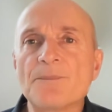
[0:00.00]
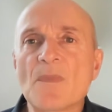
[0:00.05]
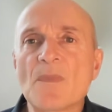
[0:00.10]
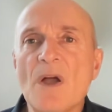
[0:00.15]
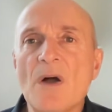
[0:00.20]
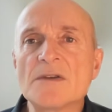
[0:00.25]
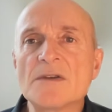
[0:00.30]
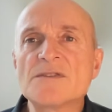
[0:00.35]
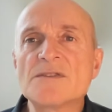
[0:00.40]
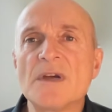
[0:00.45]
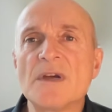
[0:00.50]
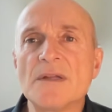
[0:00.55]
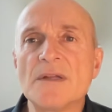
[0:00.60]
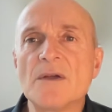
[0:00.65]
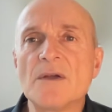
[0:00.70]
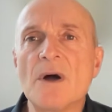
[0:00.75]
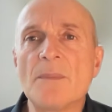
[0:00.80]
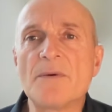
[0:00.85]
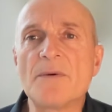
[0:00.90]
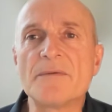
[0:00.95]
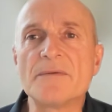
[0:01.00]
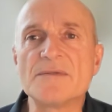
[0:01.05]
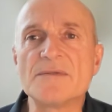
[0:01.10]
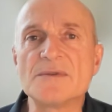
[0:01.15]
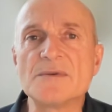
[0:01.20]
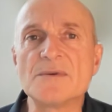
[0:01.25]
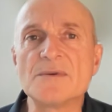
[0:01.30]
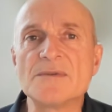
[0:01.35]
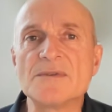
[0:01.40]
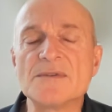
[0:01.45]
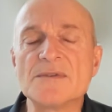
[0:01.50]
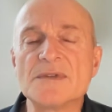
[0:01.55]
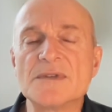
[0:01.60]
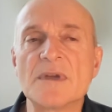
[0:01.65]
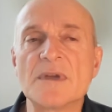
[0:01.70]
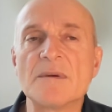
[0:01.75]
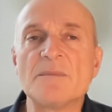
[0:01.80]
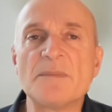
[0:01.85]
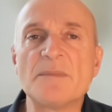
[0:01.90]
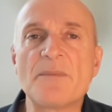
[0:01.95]
oxide copper resources that
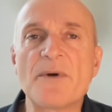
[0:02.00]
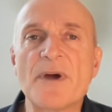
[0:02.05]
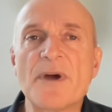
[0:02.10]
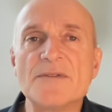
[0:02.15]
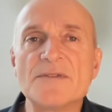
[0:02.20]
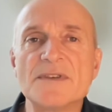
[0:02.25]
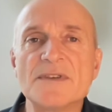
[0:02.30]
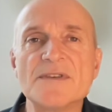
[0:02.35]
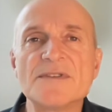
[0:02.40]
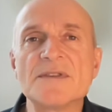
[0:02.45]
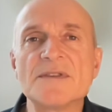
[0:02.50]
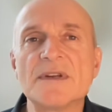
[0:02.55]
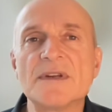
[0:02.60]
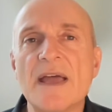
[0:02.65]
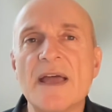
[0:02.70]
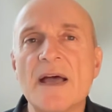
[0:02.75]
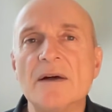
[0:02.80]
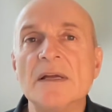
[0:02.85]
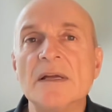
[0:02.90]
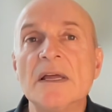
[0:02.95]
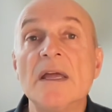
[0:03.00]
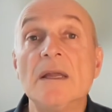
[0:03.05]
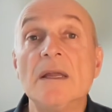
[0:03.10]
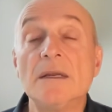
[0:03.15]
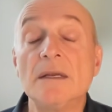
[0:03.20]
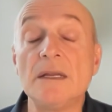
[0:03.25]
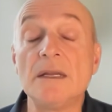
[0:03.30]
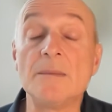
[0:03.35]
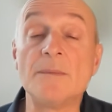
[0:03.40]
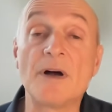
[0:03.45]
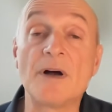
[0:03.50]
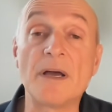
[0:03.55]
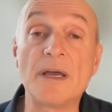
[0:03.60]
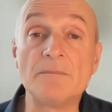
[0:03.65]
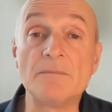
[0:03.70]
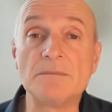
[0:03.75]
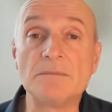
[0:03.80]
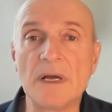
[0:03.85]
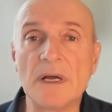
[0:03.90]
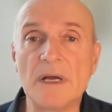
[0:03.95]
can be processed at our
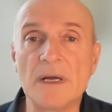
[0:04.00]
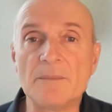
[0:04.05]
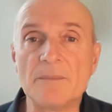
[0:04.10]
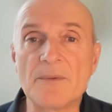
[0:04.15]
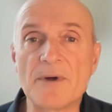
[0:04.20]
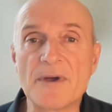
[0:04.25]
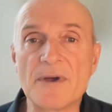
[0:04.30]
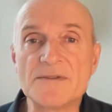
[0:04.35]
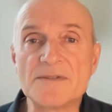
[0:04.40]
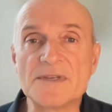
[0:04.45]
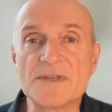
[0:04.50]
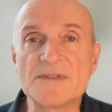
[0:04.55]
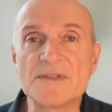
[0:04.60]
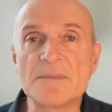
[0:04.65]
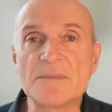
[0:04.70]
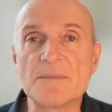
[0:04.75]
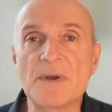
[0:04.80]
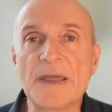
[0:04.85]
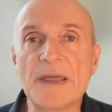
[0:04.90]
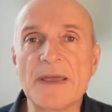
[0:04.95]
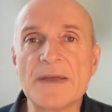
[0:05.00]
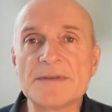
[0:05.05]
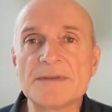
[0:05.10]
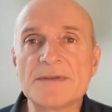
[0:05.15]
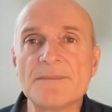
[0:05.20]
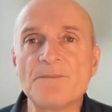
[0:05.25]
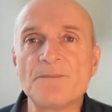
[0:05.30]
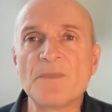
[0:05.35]
nearby processing plant.